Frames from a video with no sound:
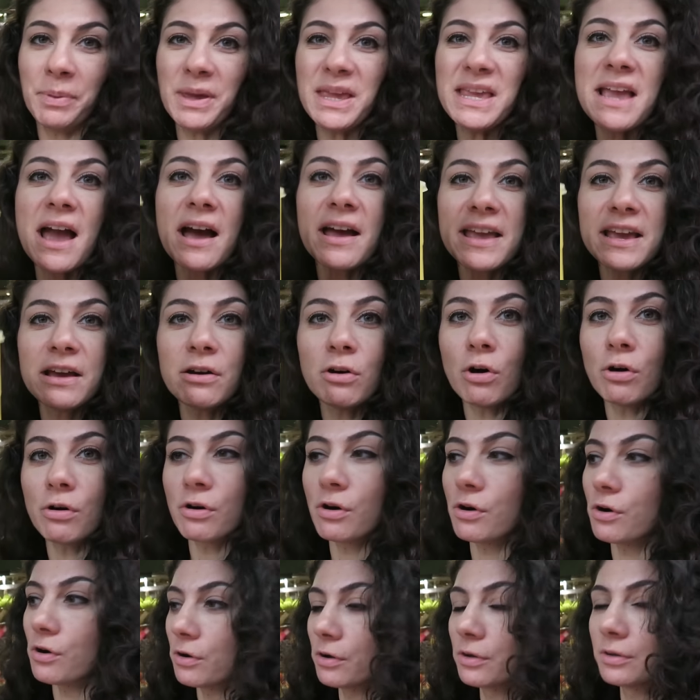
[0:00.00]
Piña y
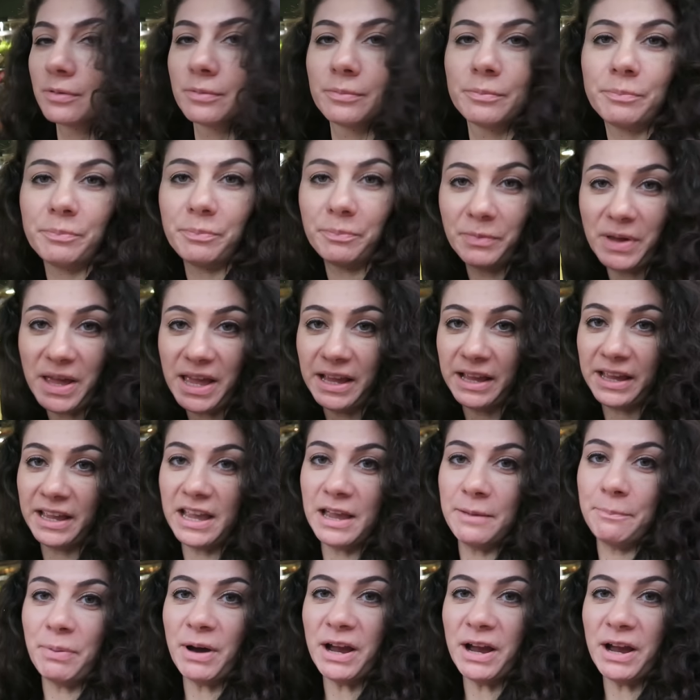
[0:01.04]
coco, aka